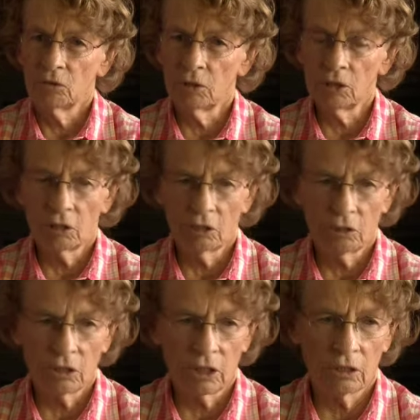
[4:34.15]

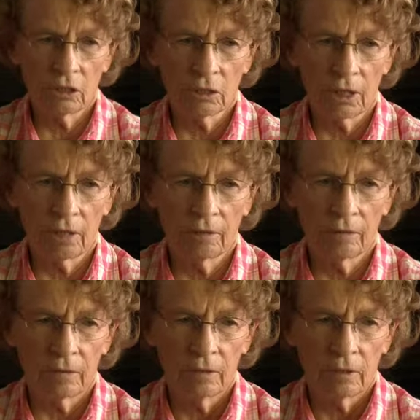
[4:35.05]
42. She took care.
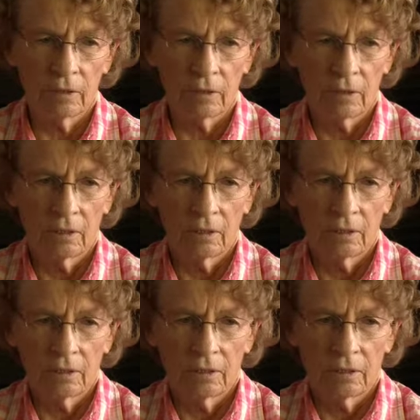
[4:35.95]

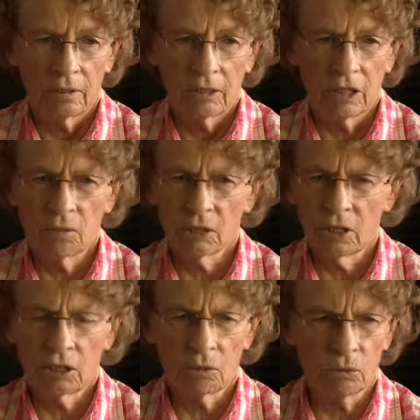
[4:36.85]
She was
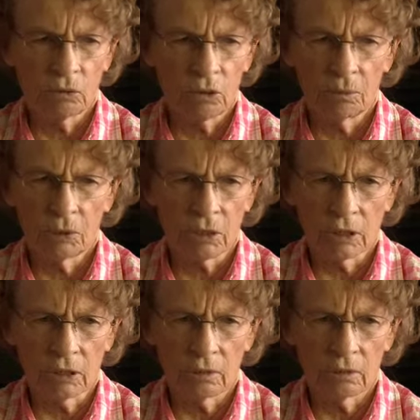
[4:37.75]
such a good
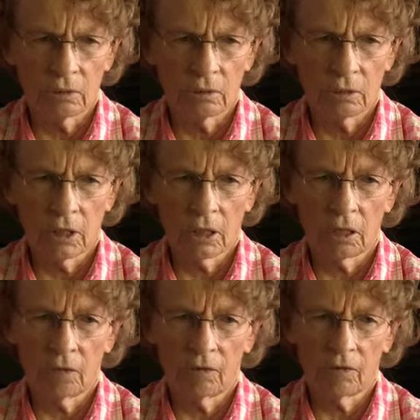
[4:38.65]
person, take
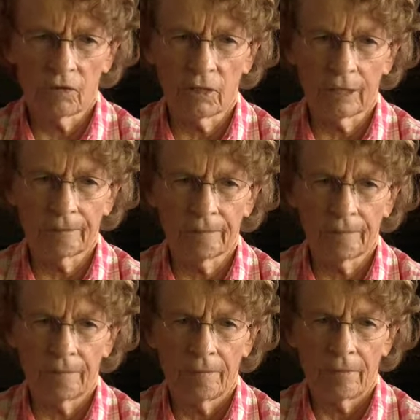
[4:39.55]
care of everything.
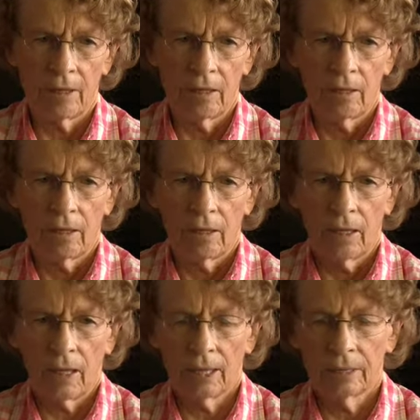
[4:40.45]

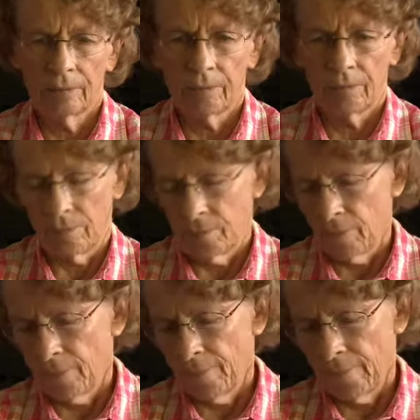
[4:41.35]
And
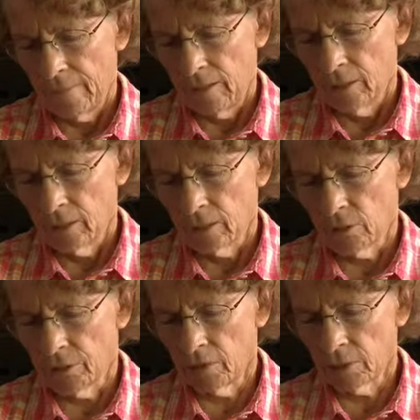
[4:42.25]

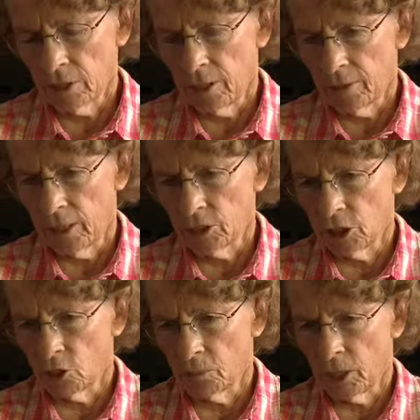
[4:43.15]
so that was the end of that.
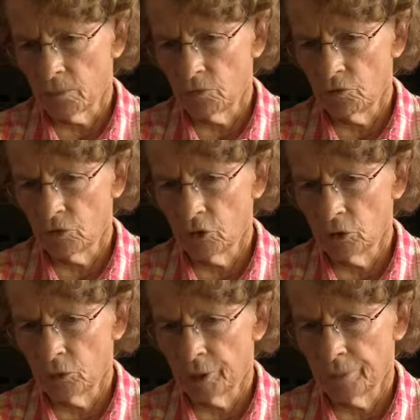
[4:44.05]
Jack O'Brien moved
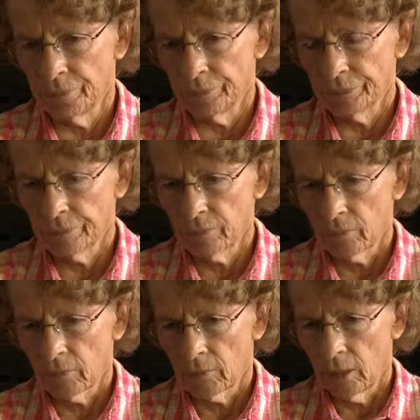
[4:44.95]
to, uh,
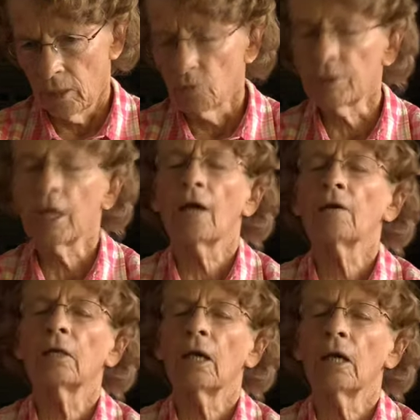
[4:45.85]
well, they
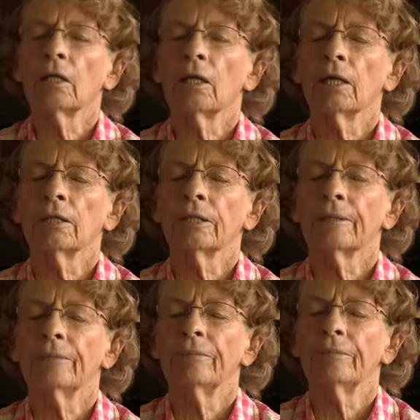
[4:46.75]
had, had a, uh,